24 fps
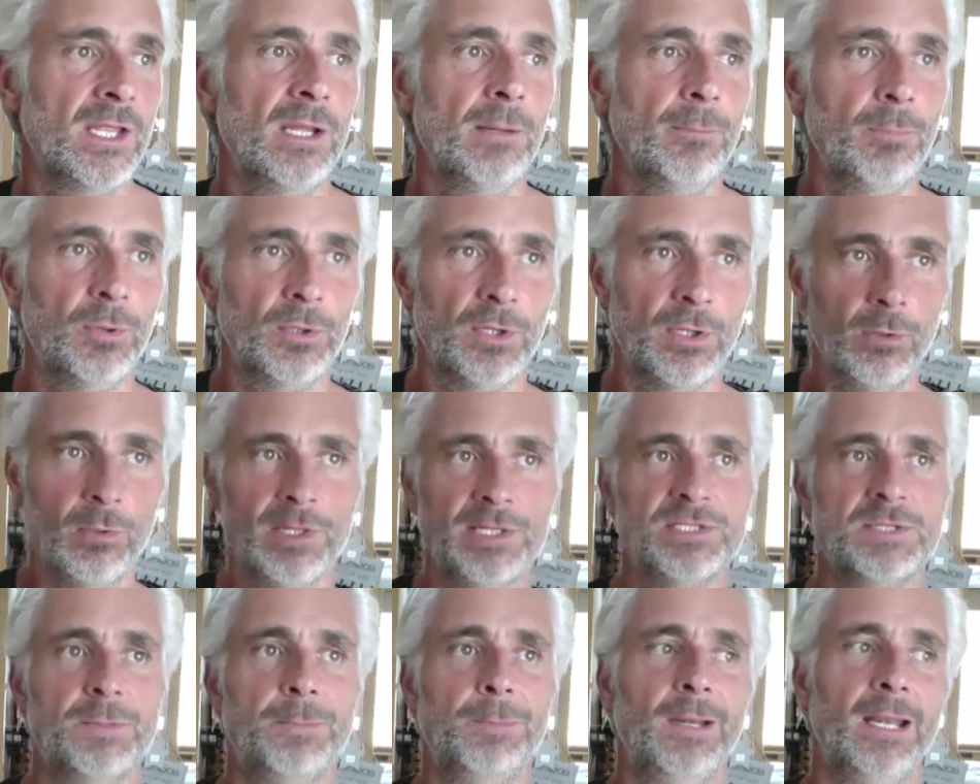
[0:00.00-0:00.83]
Put it all
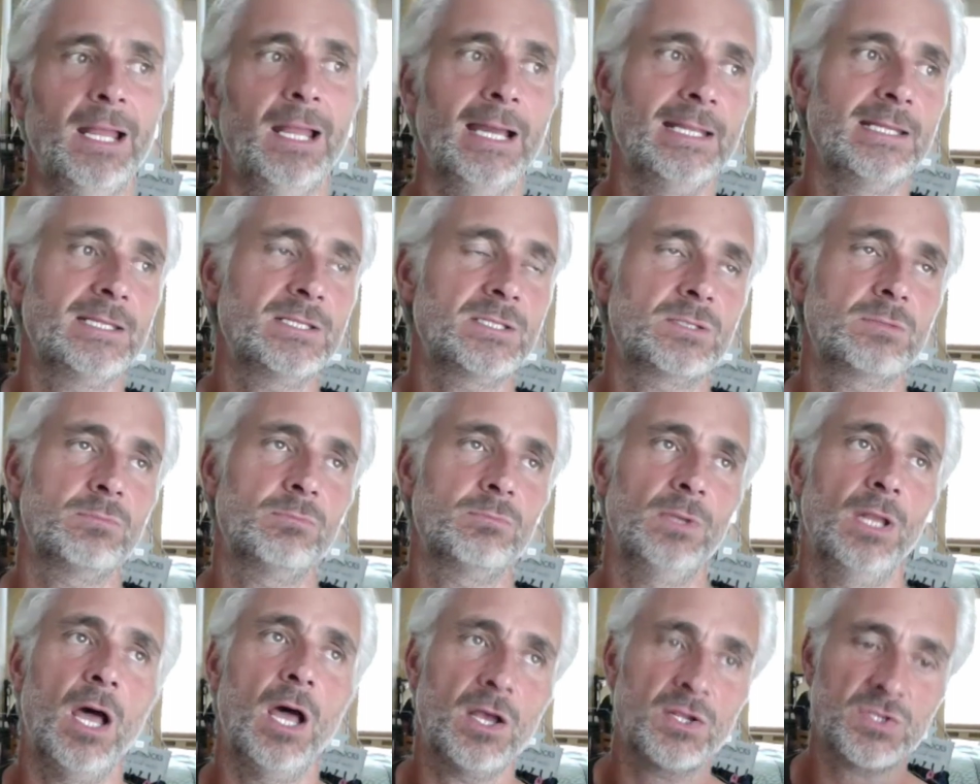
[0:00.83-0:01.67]
into place.
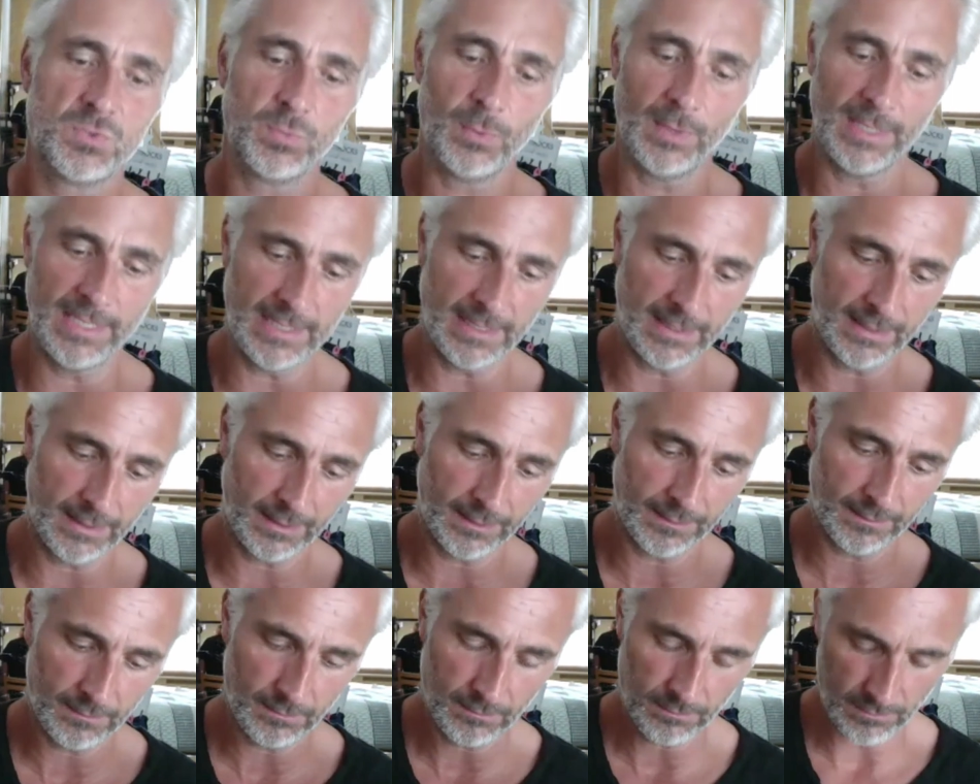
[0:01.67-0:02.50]
Last week,
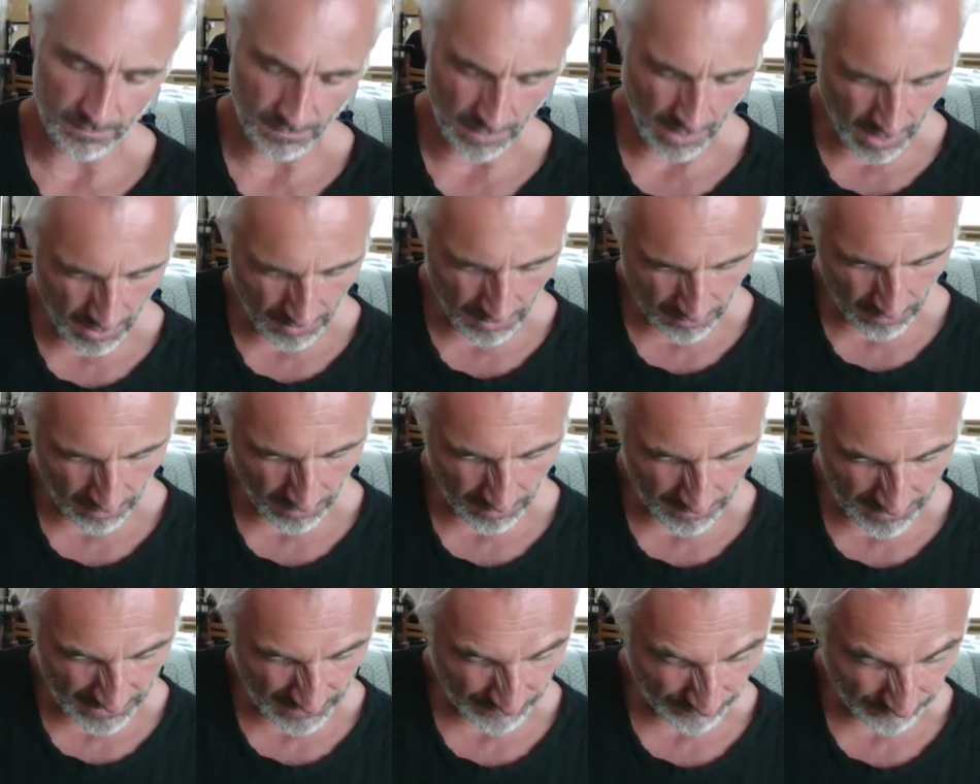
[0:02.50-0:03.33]
not, not
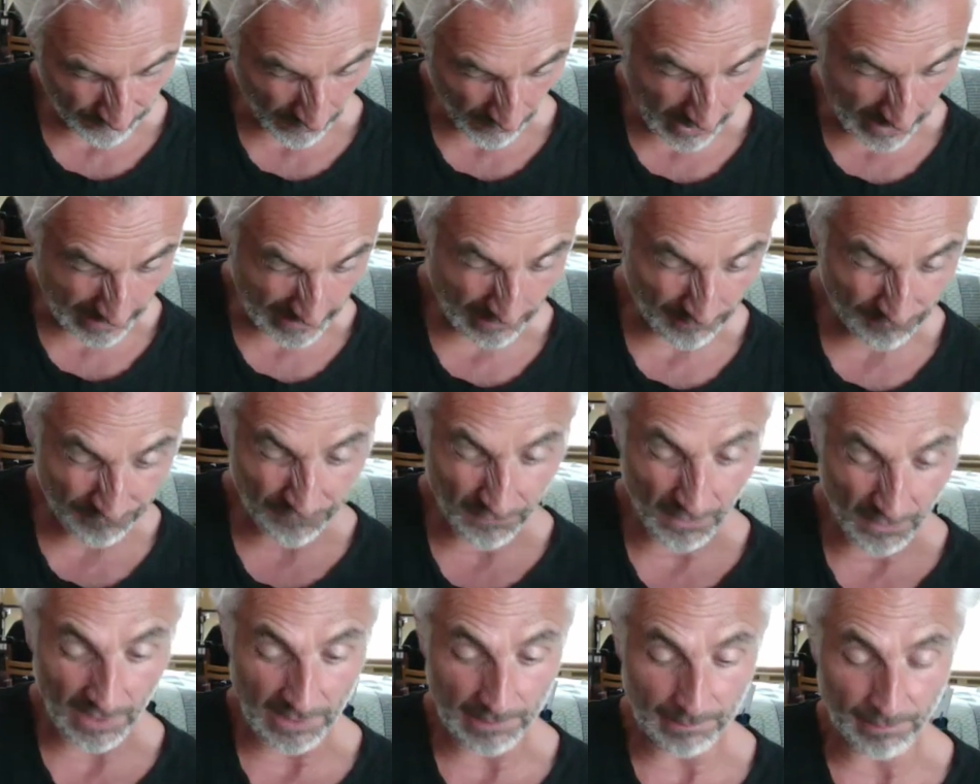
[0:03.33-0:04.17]
this Friday, the
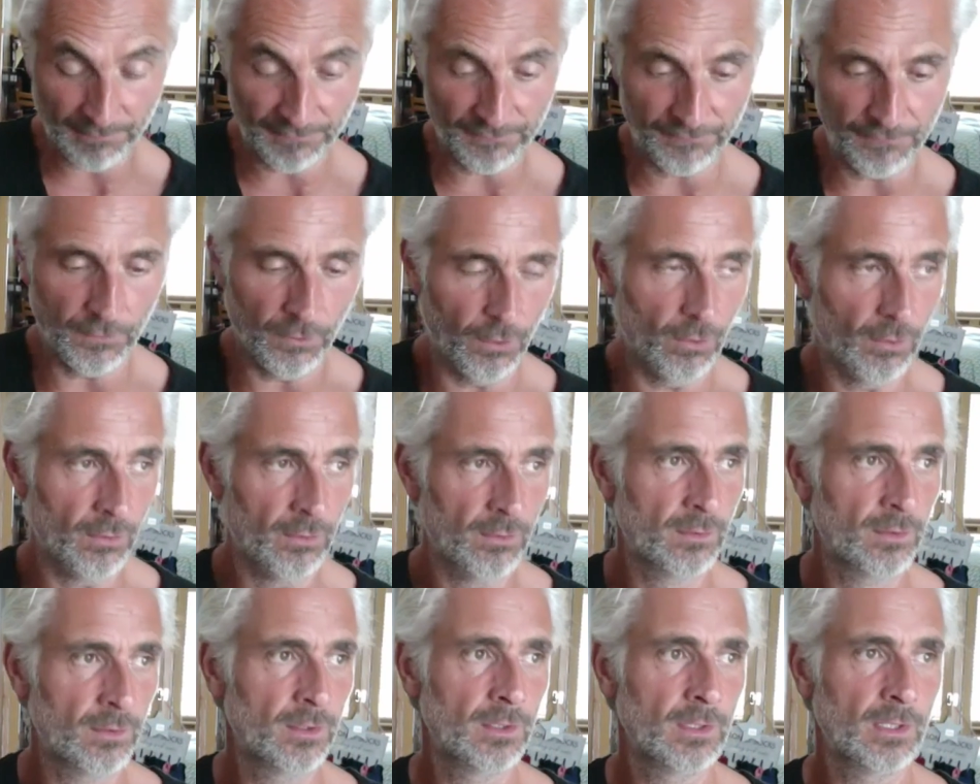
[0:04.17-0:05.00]
Friday before,
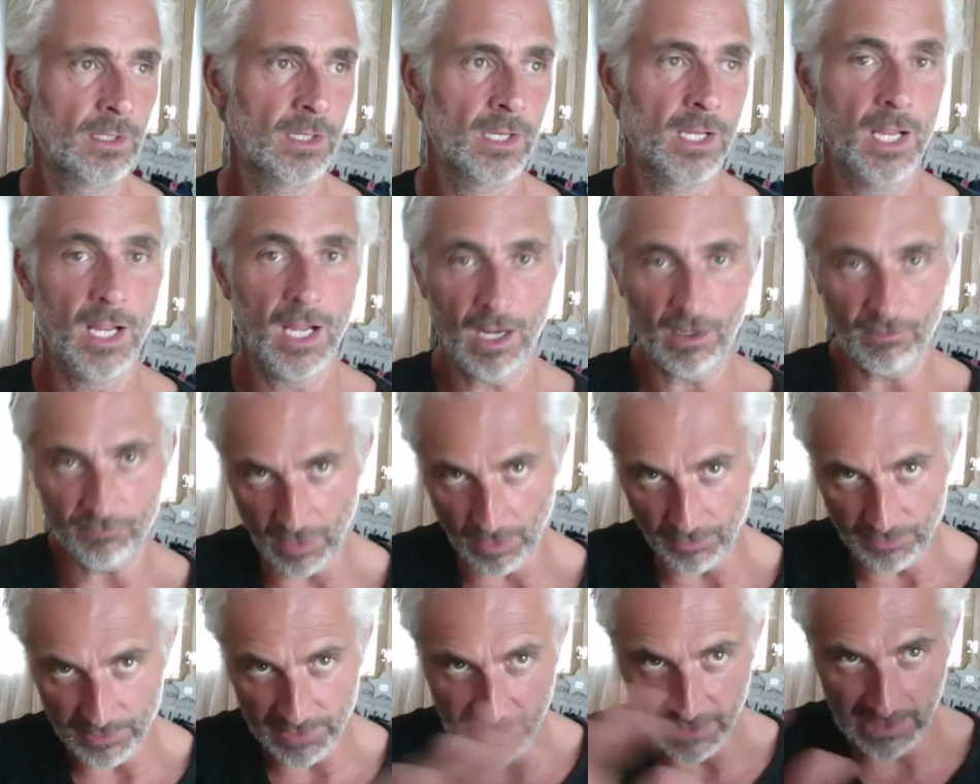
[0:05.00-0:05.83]
I
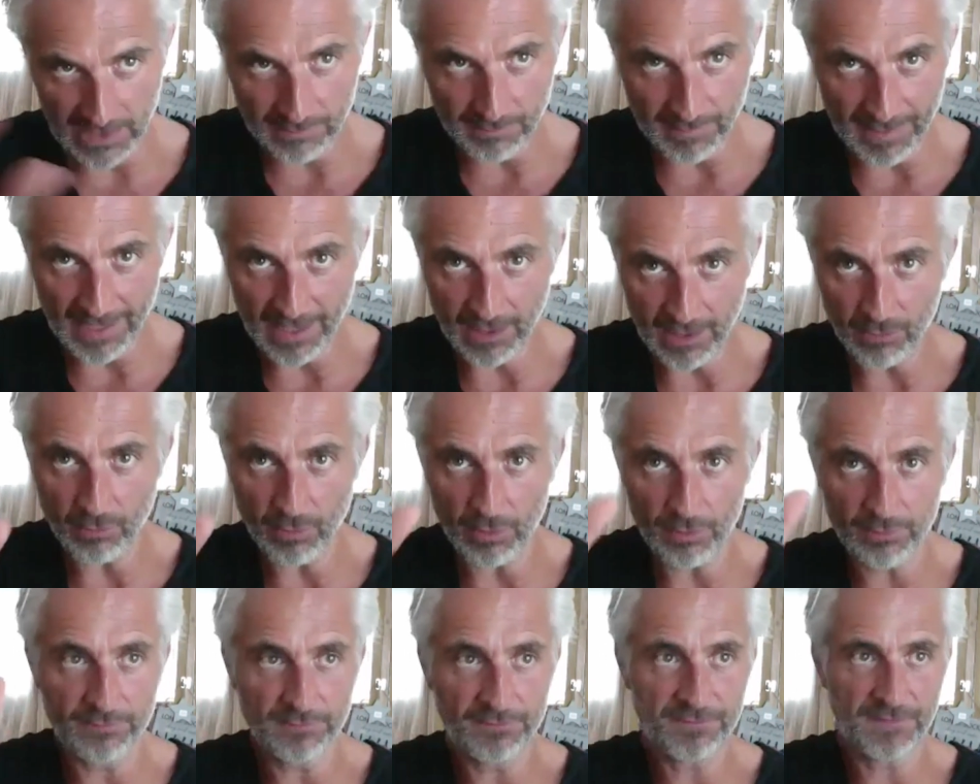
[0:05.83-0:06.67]
wrote the email
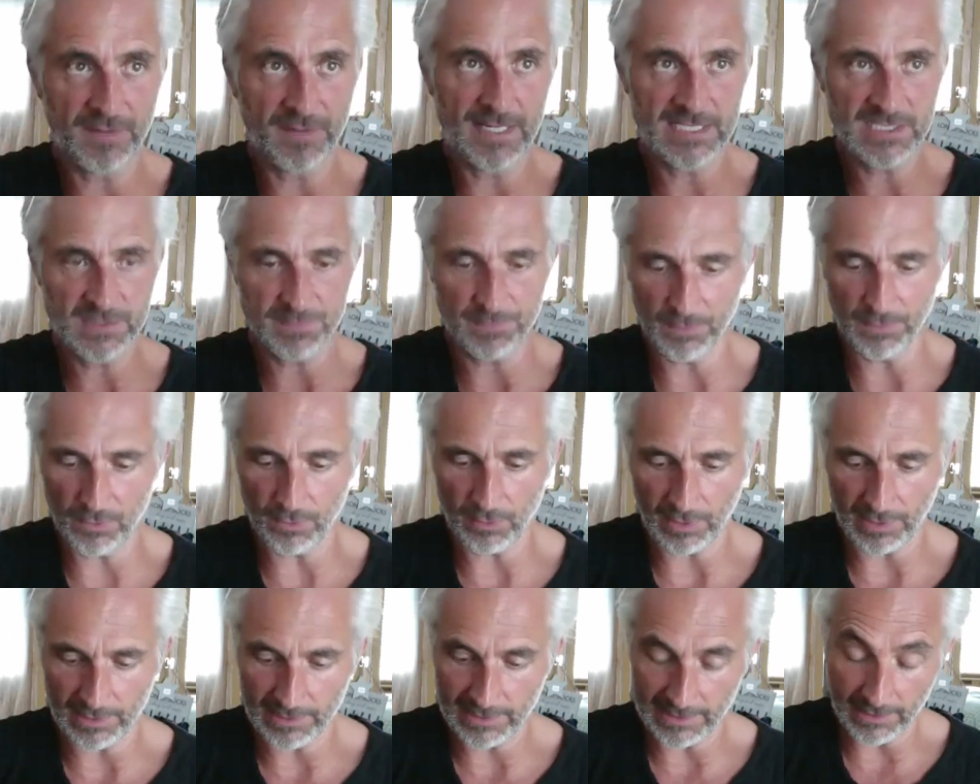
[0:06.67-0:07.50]
on Facebook,
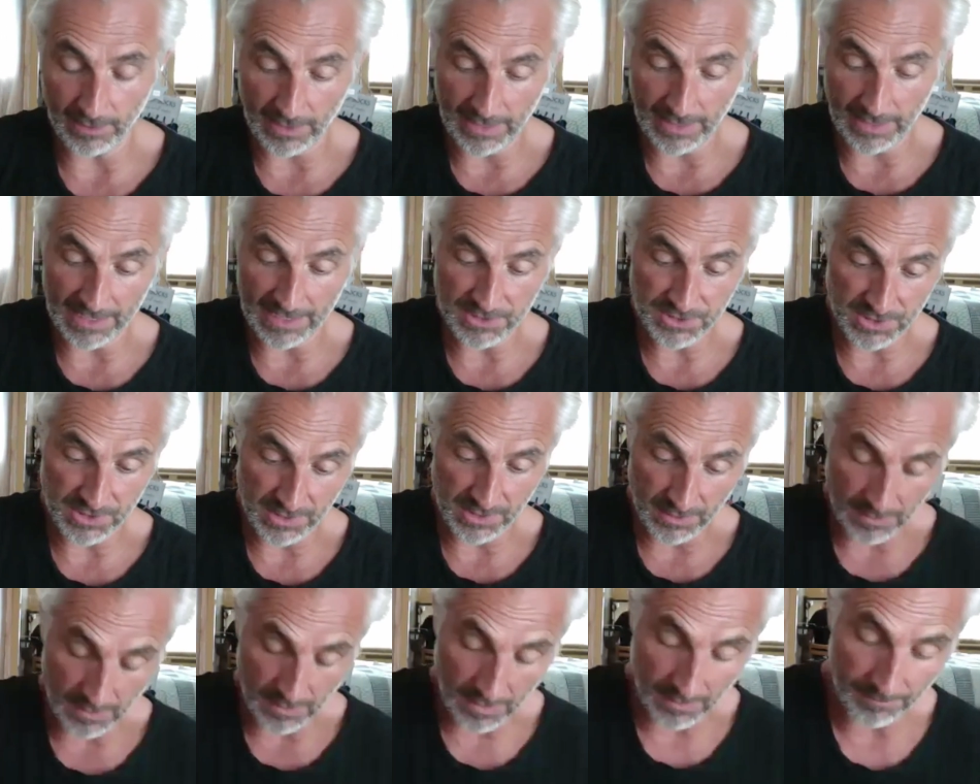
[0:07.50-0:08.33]
and then I
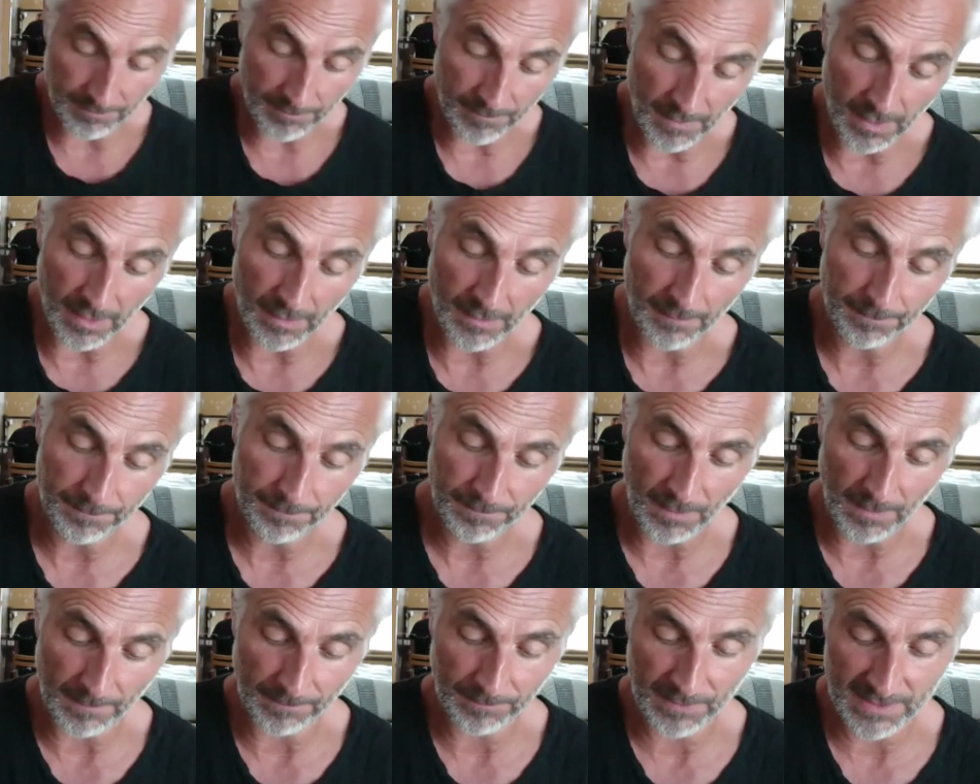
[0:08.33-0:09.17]
actually I, I
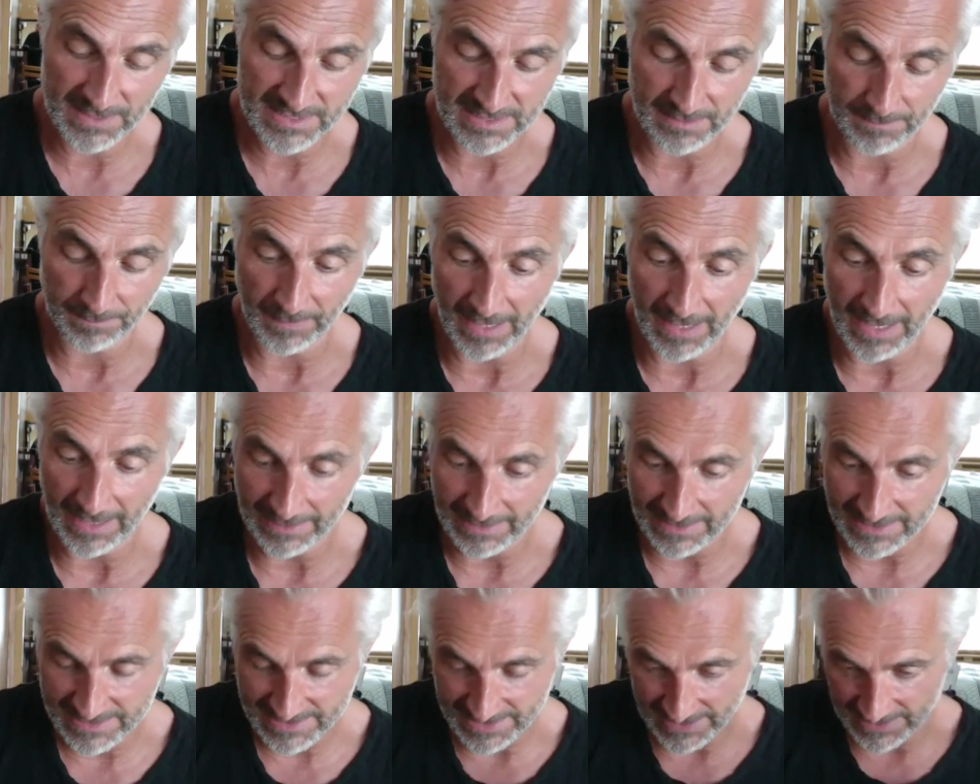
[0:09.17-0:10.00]
pressed the button
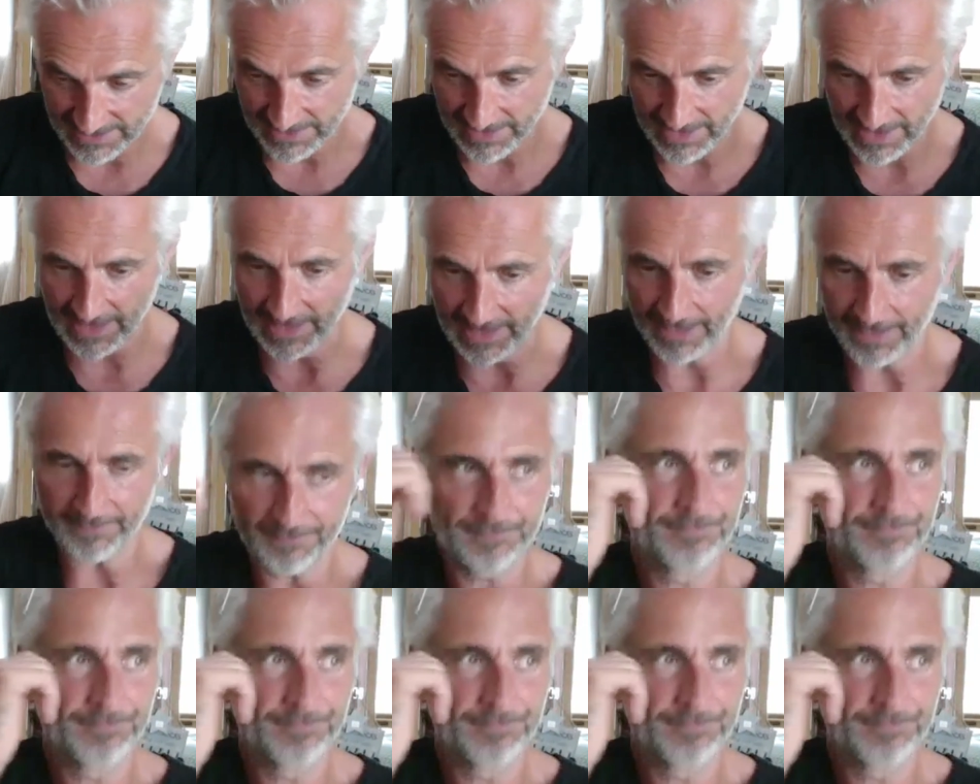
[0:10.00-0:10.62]
and sent it out.